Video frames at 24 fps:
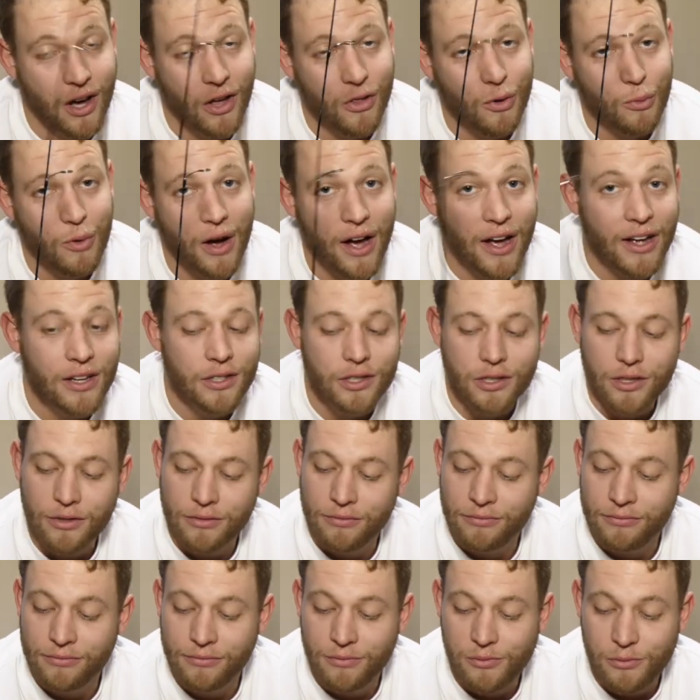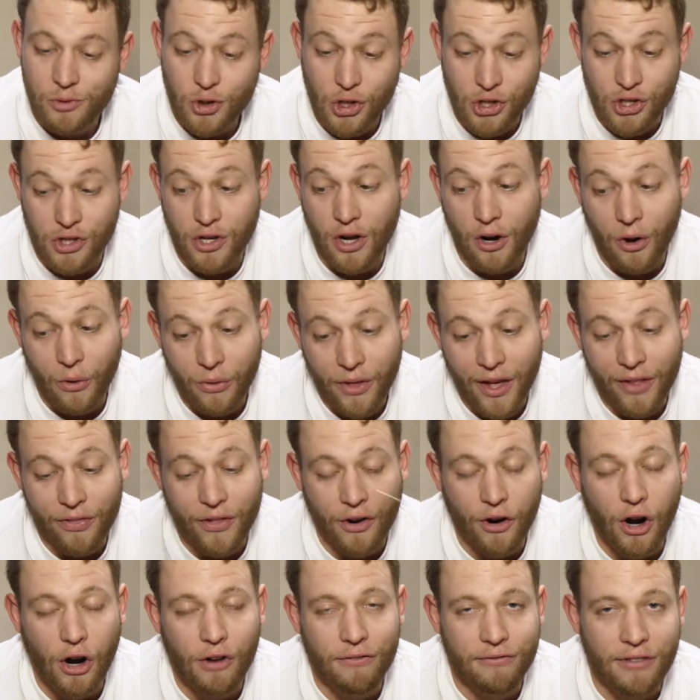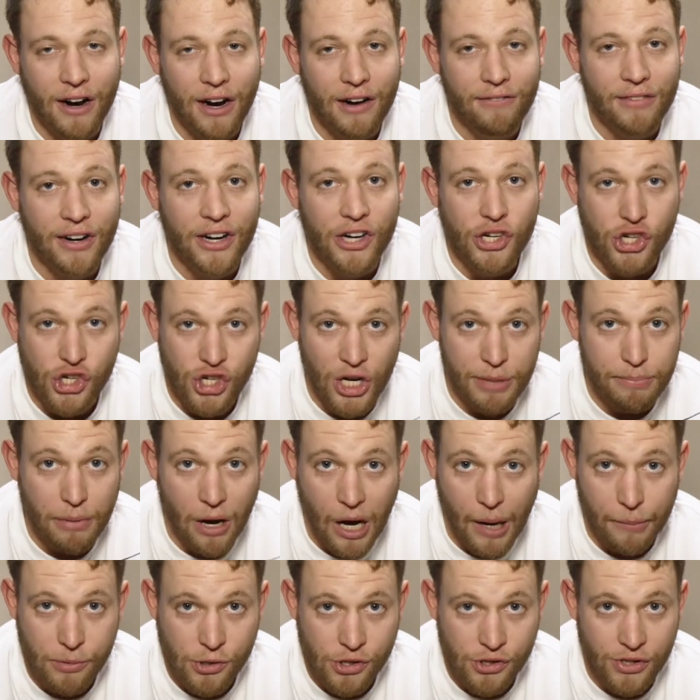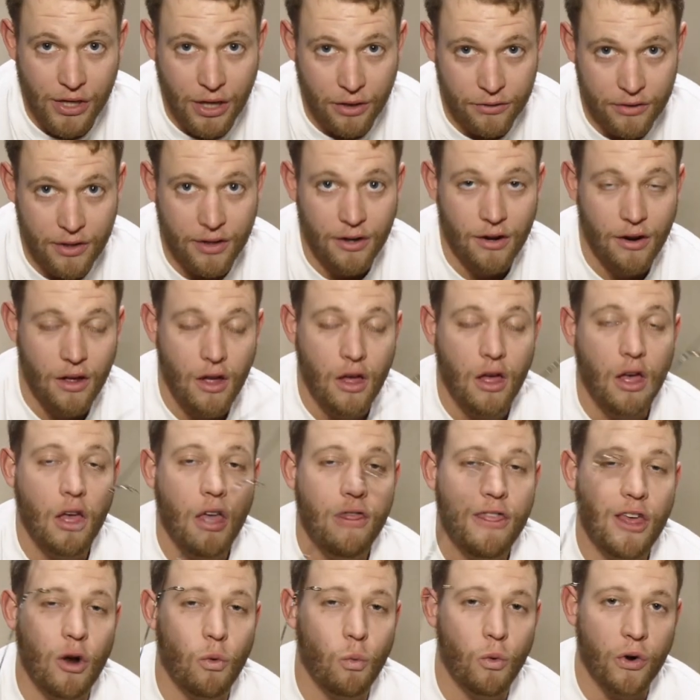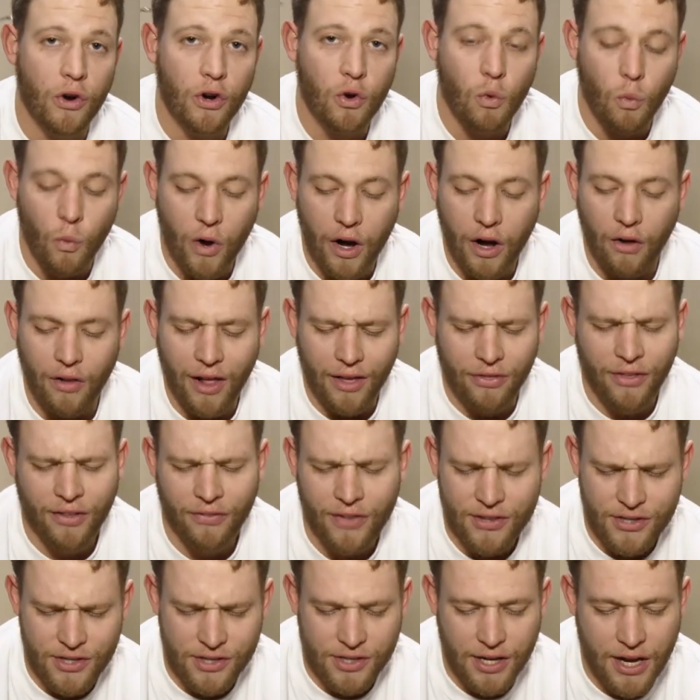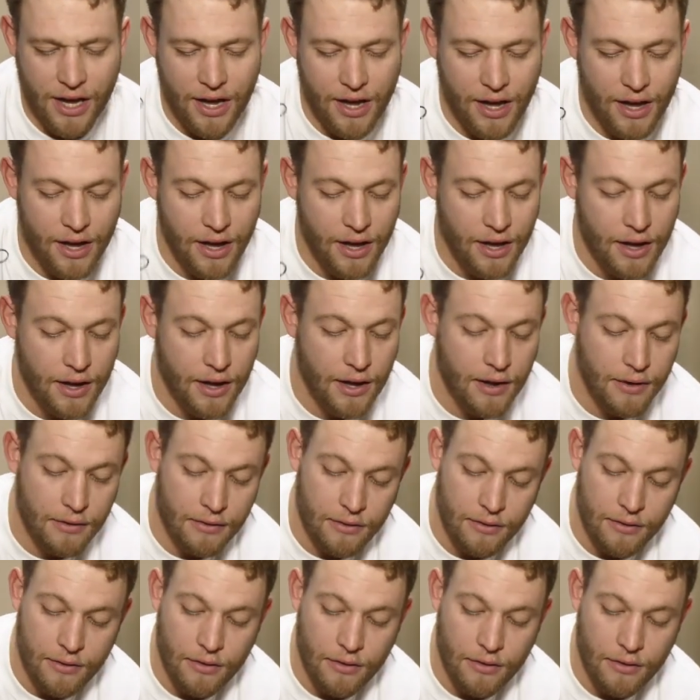Otherwise, just know that there are very, very cheap options out there that work well. I think this is a